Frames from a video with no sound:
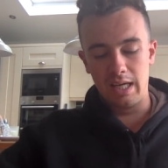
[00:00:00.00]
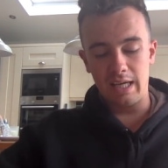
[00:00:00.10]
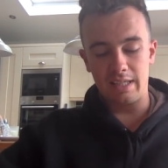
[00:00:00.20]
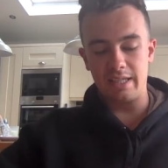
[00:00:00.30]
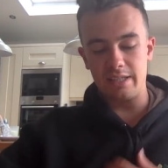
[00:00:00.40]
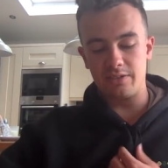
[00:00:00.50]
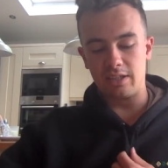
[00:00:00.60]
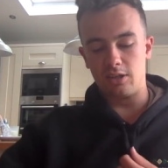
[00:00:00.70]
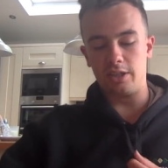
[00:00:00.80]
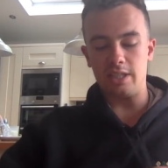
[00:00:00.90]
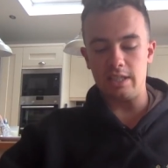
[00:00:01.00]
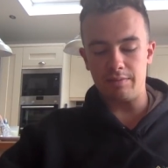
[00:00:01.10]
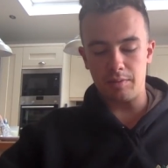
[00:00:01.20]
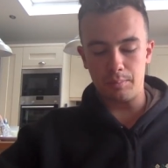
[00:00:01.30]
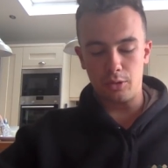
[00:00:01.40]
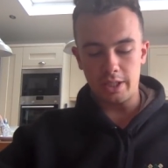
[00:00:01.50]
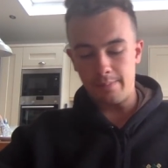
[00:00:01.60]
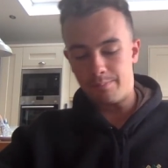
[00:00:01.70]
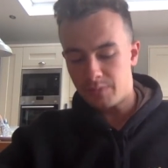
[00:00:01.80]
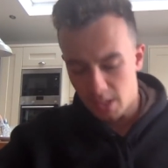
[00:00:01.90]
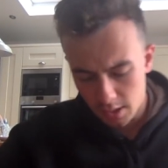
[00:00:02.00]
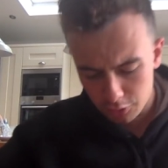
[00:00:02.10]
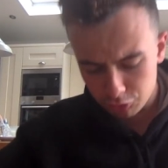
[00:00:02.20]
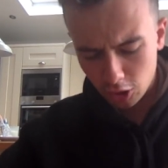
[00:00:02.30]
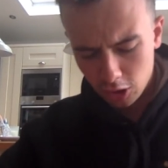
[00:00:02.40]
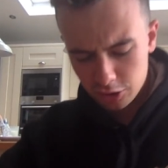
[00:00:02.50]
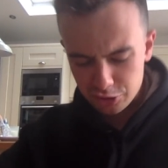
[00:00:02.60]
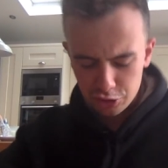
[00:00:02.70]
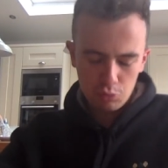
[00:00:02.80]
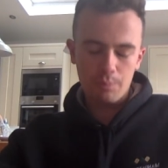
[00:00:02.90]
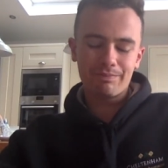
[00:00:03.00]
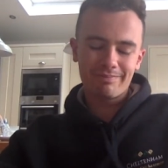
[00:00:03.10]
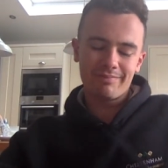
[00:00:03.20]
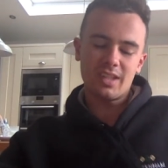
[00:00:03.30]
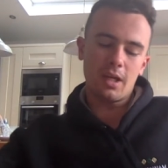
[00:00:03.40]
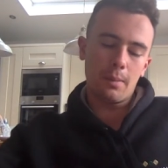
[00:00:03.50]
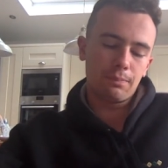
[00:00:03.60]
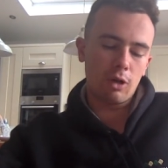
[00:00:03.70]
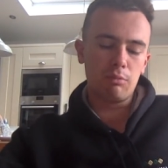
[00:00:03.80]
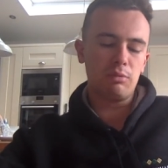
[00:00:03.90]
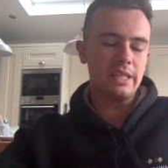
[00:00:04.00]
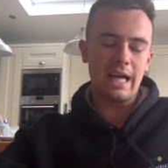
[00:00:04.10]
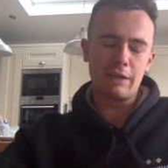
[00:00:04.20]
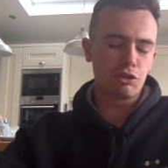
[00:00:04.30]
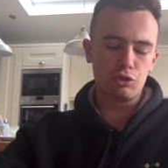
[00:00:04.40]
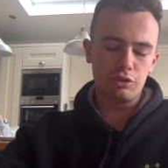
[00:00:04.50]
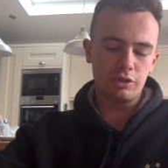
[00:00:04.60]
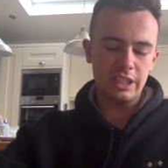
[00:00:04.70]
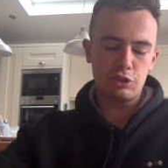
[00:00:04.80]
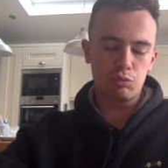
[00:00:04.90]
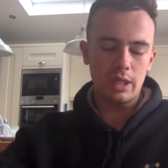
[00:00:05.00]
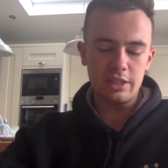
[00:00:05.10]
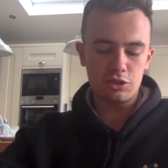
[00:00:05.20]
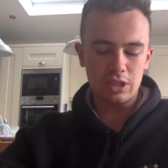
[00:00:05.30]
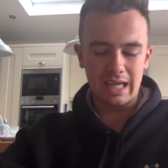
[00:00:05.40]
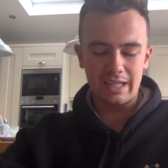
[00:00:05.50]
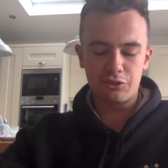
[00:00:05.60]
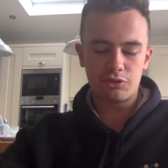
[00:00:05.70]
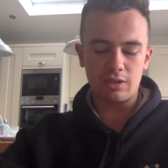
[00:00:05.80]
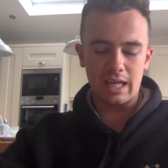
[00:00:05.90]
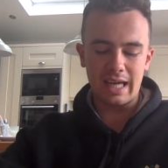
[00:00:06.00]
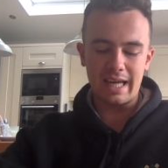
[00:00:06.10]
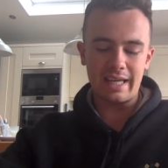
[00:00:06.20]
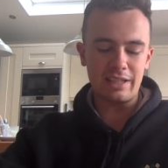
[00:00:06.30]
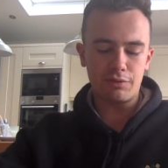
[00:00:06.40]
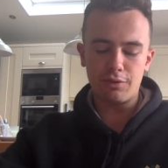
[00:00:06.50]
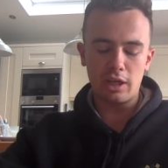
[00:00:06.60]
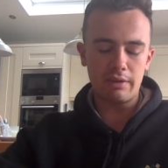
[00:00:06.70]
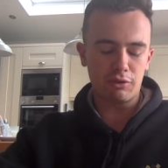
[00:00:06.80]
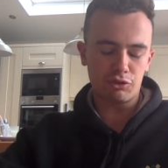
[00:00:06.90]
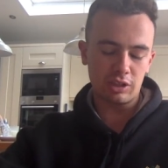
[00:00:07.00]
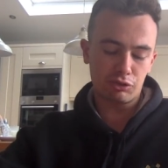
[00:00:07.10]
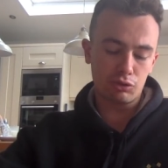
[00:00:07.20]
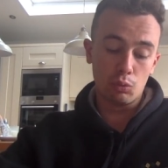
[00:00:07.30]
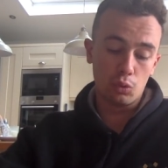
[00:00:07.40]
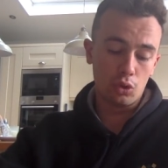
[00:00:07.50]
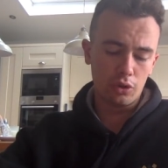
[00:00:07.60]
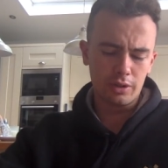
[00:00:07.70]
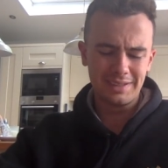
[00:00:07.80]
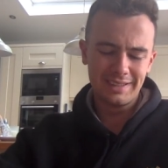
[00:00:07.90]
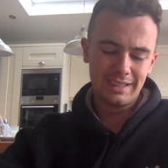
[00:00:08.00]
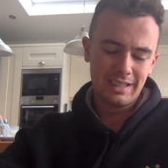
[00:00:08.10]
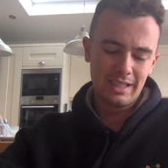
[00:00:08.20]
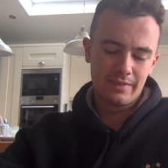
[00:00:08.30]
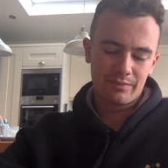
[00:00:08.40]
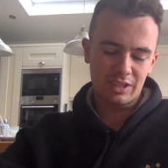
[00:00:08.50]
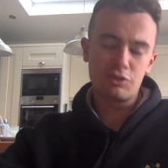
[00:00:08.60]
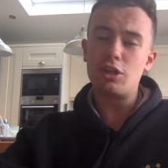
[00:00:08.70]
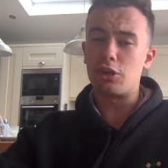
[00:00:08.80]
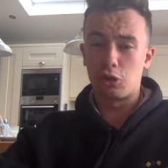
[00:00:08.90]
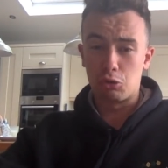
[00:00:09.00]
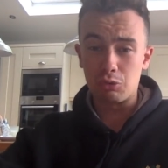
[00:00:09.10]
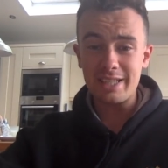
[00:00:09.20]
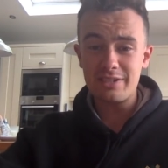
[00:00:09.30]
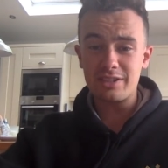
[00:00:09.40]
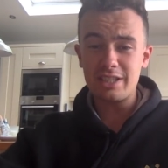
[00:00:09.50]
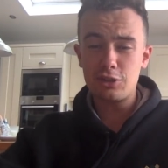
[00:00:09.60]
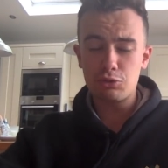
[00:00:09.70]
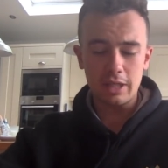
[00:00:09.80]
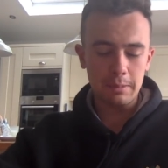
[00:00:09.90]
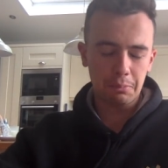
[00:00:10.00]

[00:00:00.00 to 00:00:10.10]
at anything like even money. Skardu probably has a good each way chance. Uh, he's five or six to one. It's not a great each way